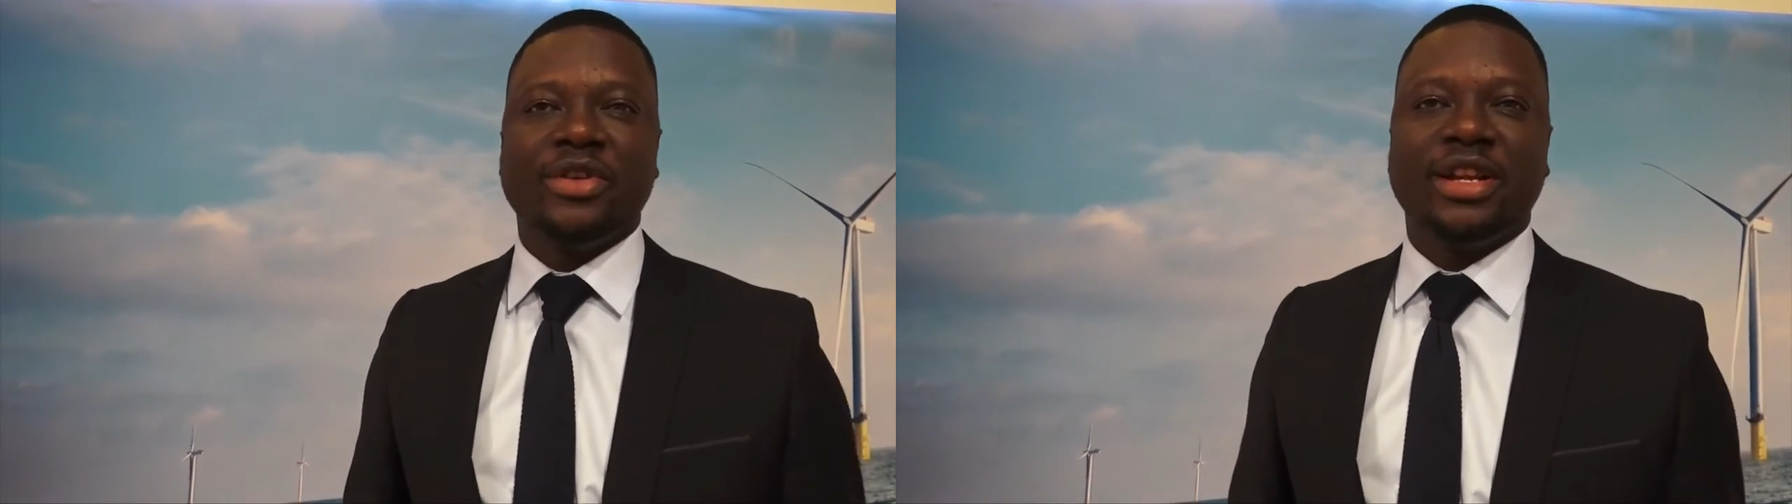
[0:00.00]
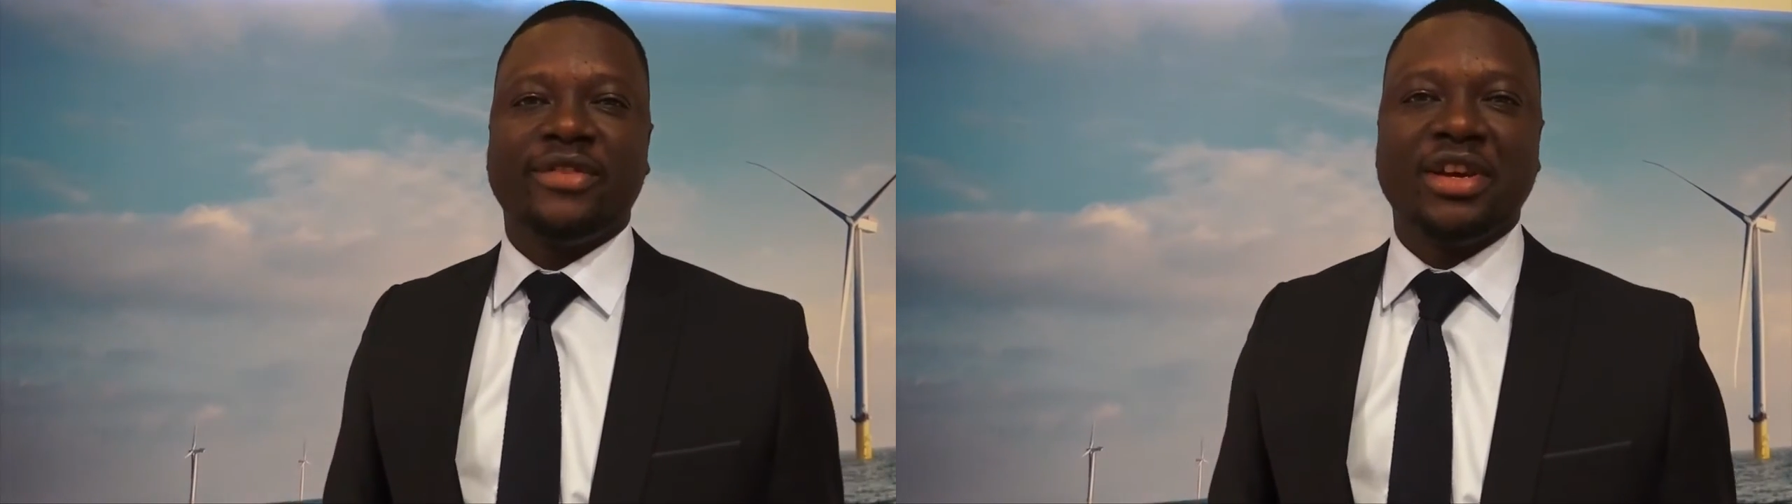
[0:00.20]

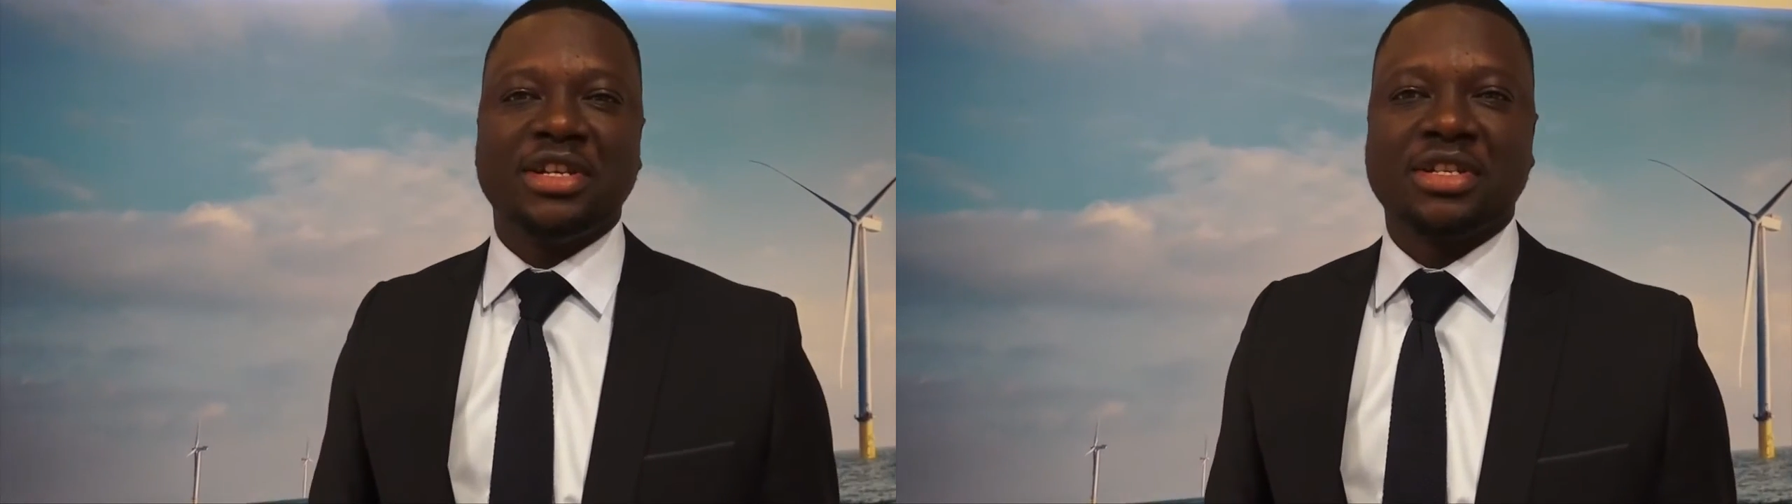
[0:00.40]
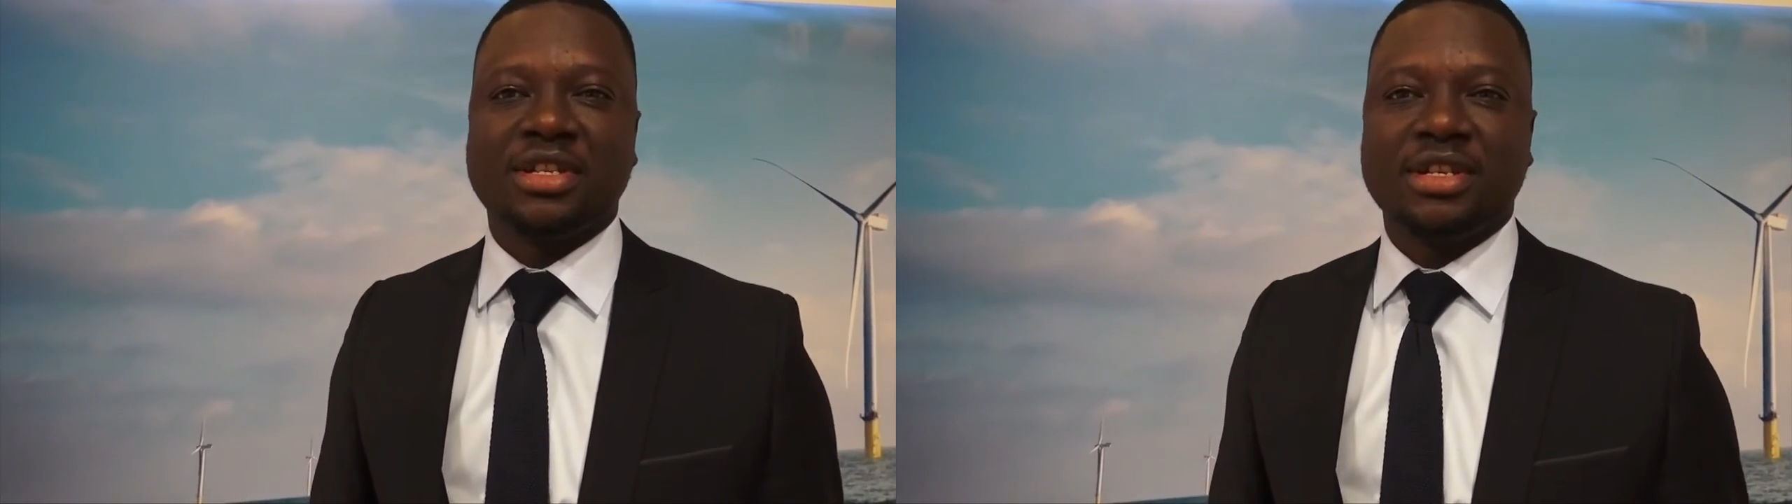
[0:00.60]

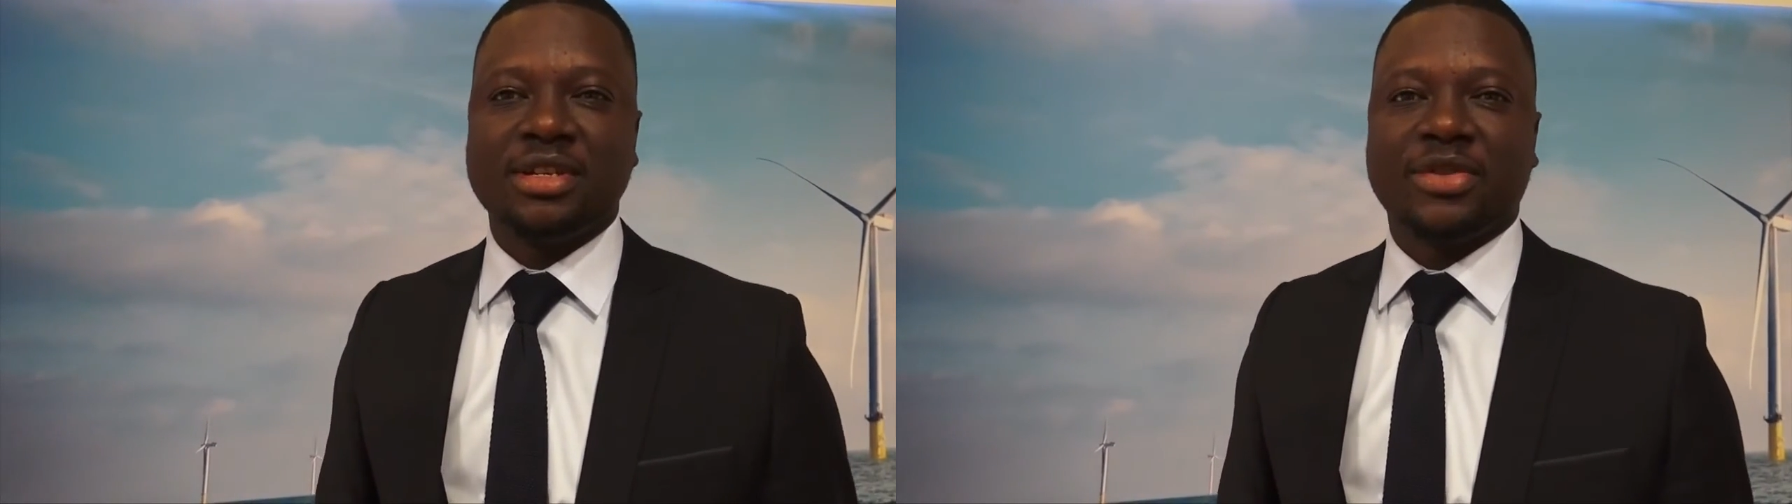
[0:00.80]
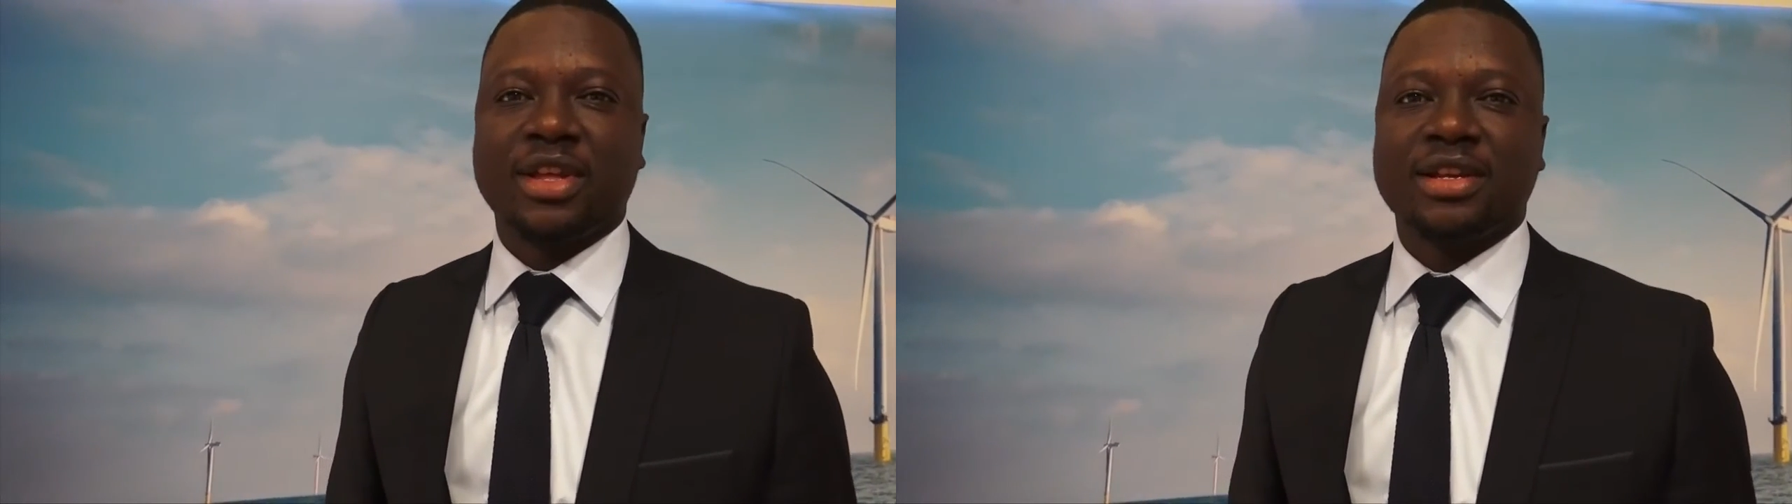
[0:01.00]
innovation and
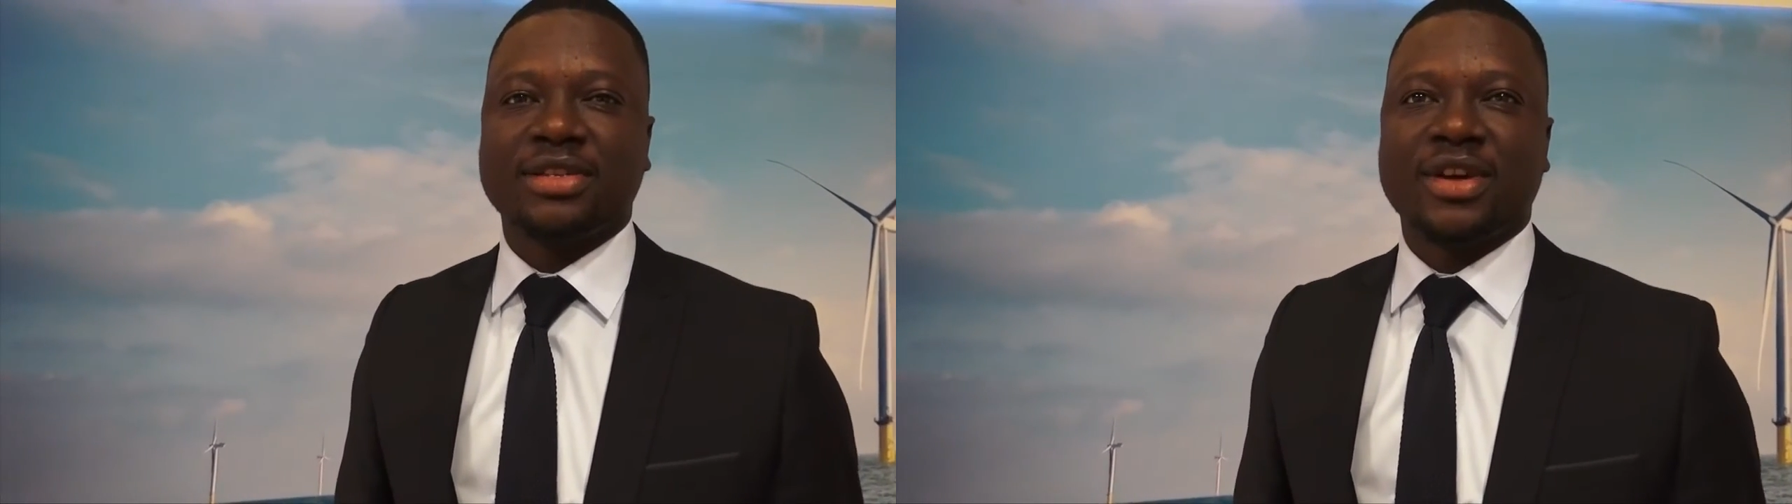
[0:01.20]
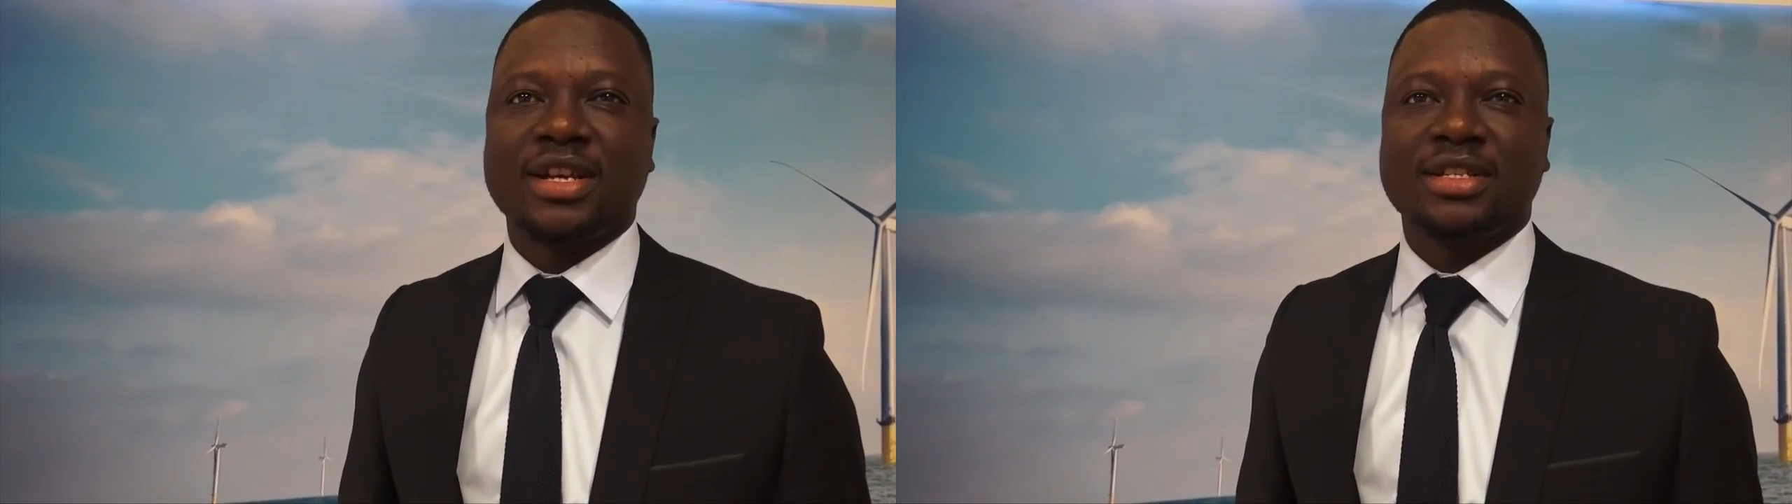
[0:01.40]
new
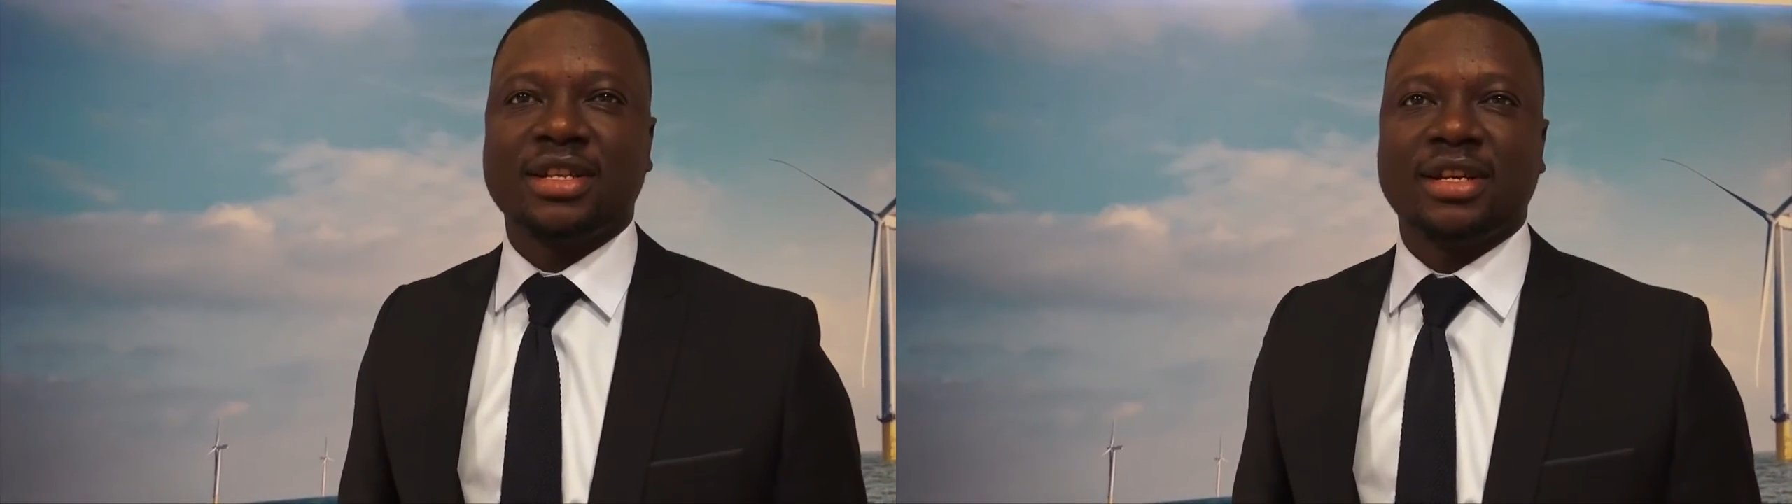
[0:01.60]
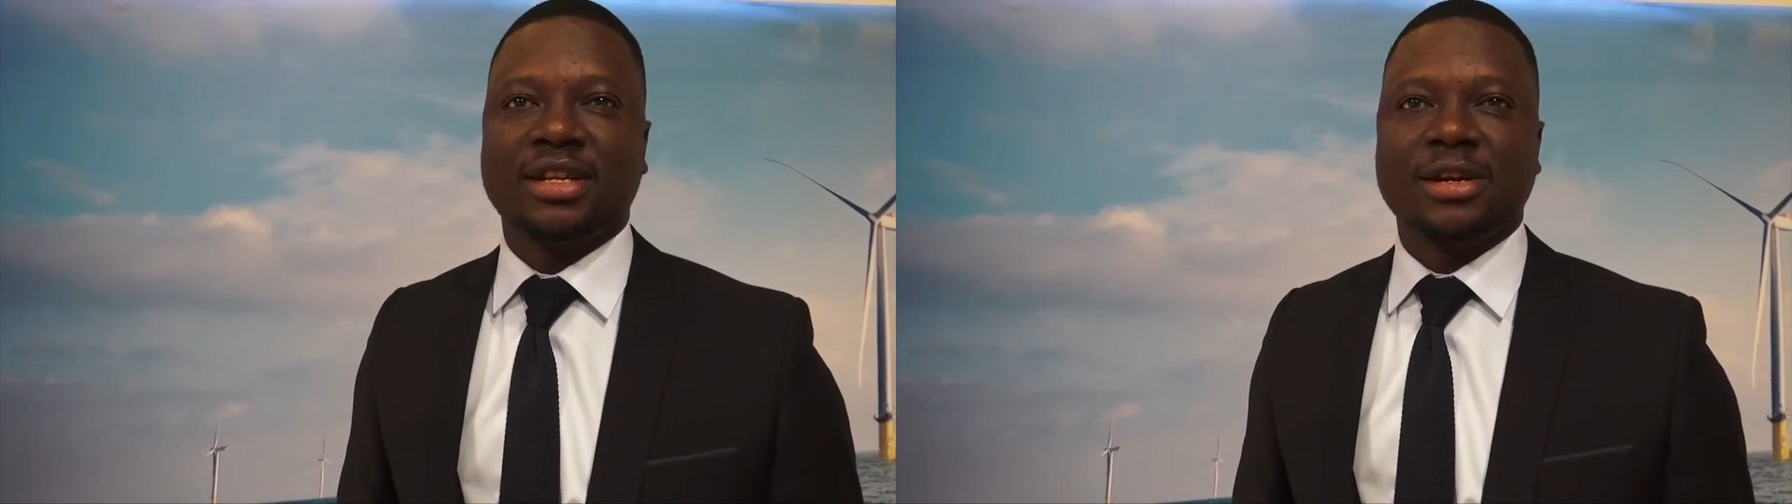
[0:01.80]
things, right? And